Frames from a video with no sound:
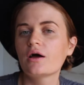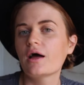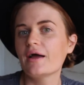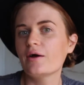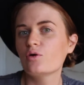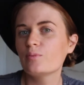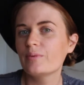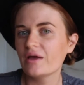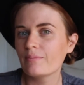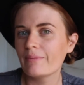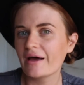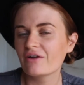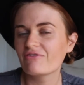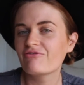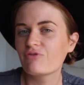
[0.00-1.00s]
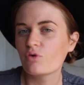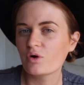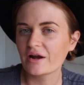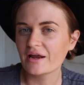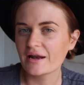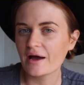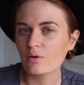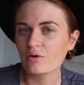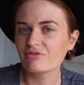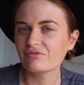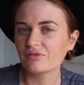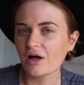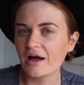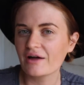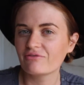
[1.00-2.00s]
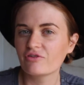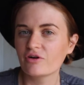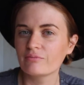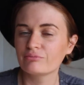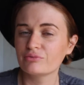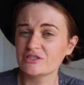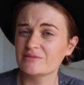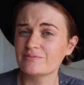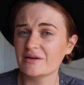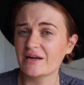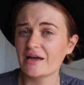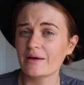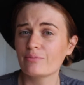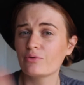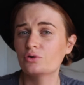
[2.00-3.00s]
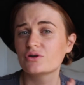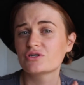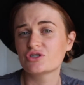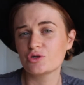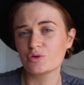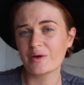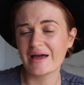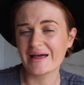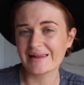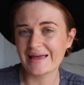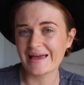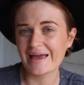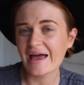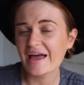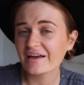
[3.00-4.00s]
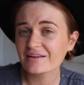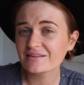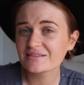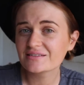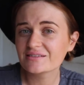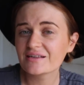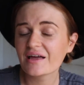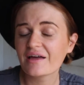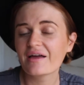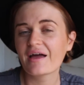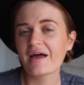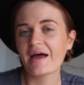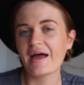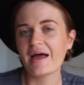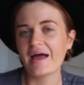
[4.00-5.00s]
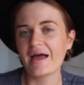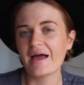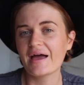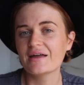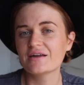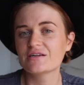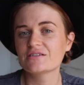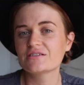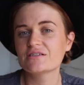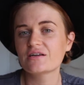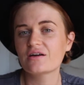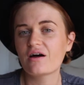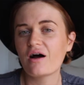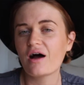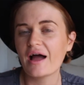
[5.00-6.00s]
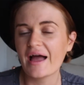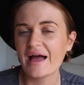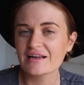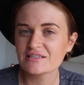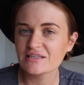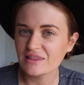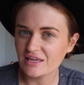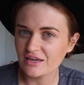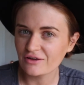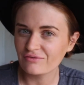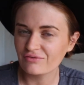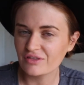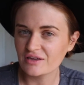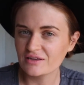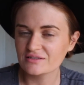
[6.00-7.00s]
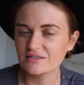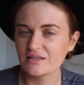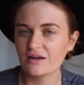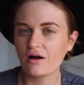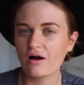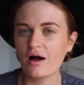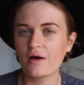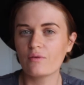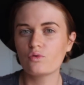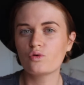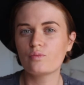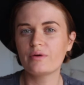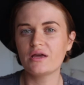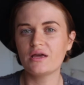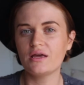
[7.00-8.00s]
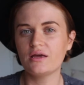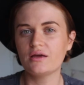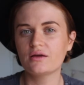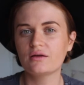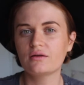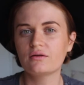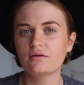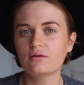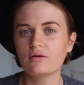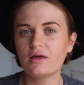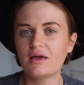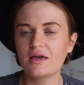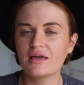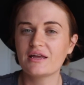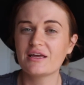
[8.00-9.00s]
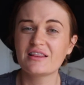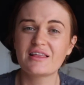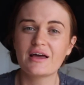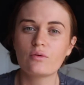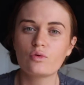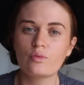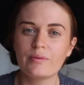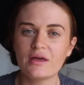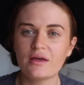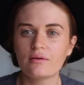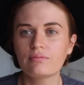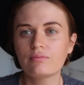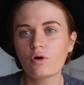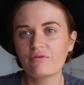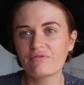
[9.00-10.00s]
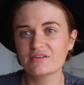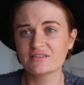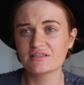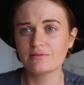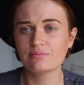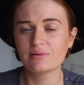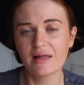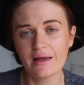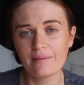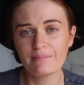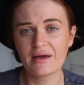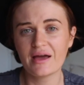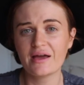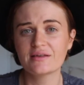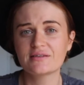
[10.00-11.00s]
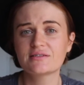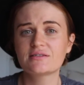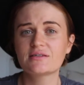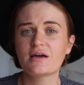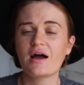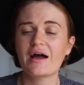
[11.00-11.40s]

It will be about a 14-hour flight from Brisbane Airport to LAX, and I had to think of things that I will be eating that will be obviously plant-based.